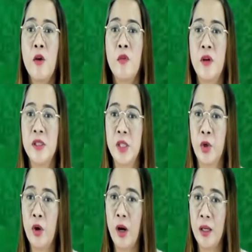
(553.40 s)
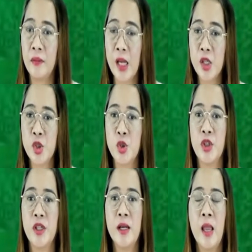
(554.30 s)
fascicular
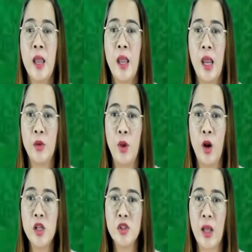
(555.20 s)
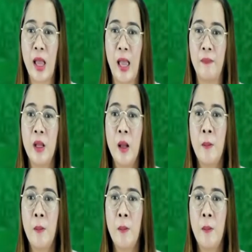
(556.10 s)
texture, and we also have